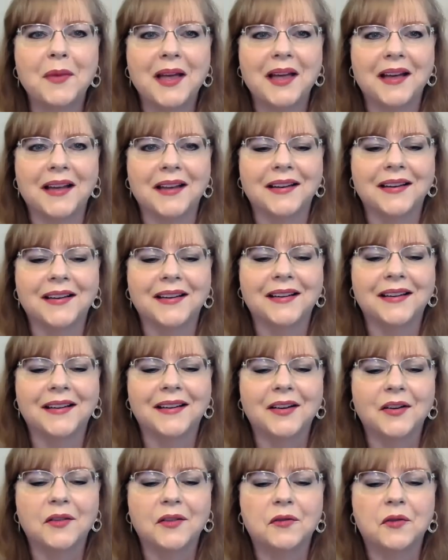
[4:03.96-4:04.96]
men.
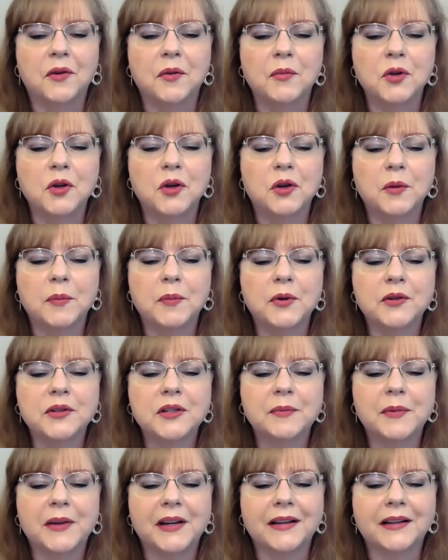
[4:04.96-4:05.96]
From your
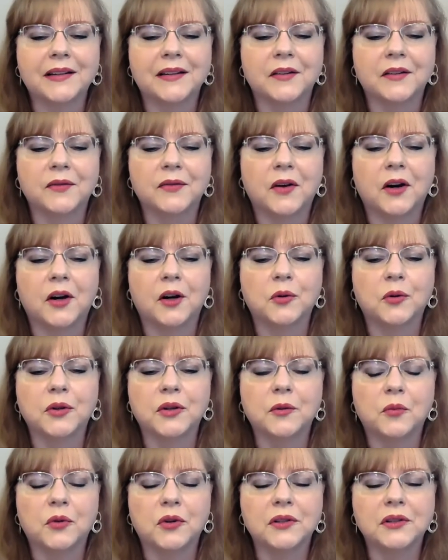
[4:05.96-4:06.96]
perspective, are
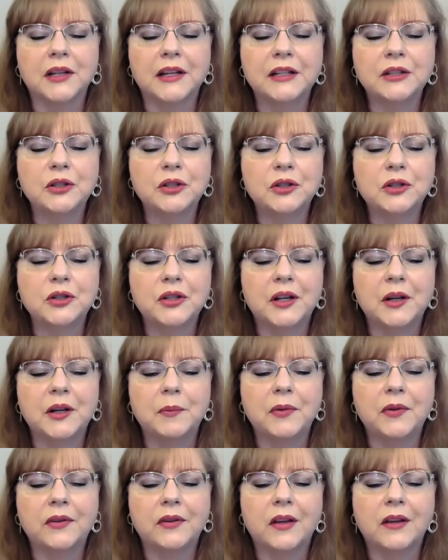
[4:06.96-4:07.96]

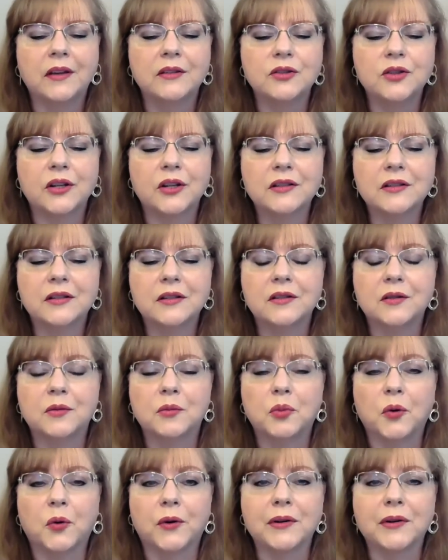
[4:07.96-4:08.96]
relationships just as
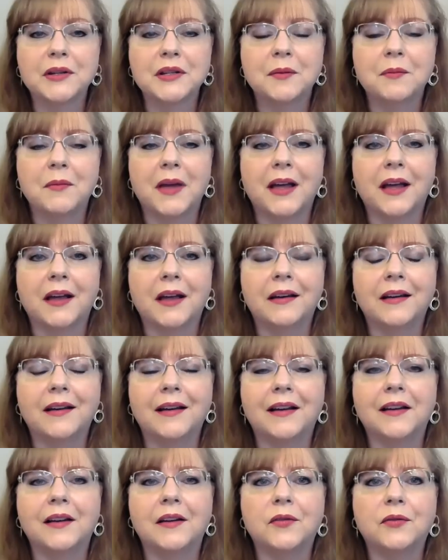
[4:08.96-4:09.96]
important to men?
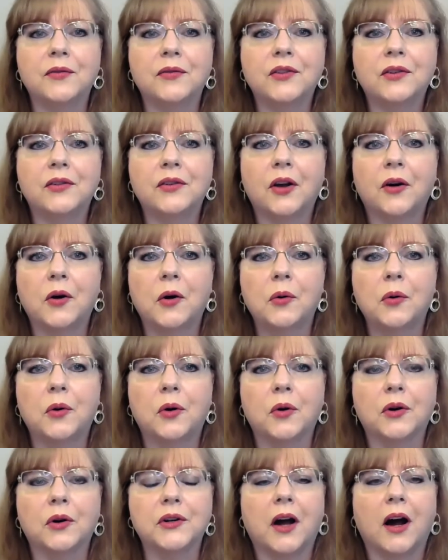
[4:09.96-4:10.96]
And if so
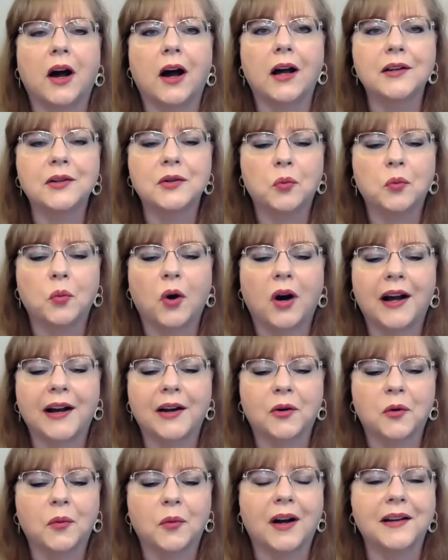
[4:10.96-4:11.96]
or not, why
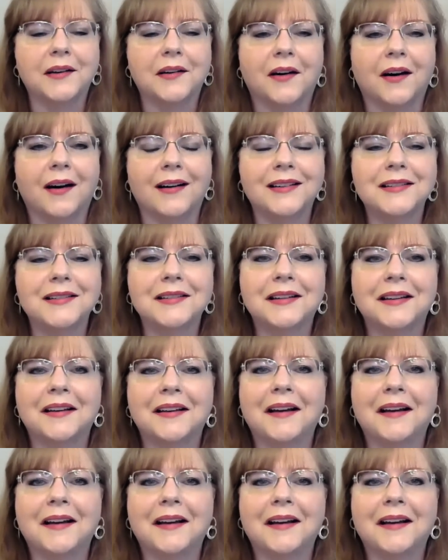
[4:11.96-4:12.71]
or why not?